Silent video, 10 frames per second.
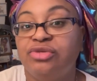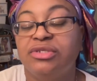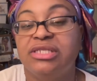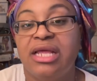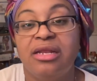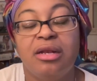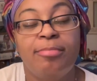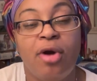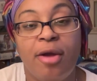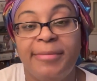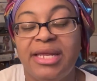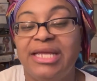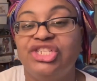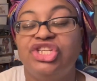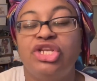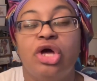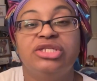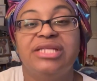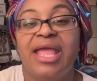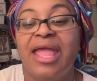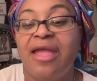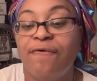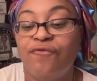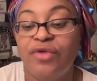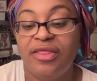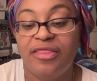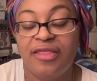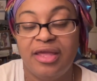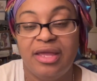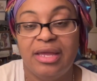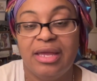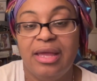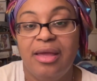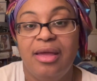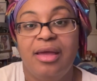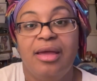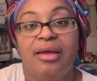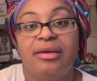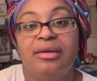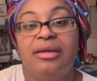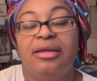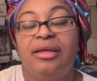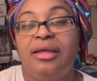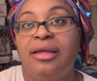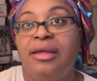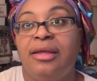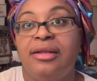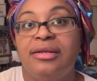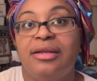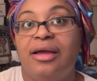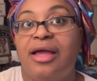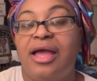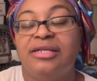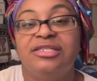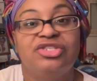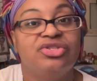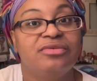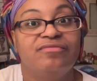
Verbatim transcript: She was staying in an apartment and she lost everything. And I just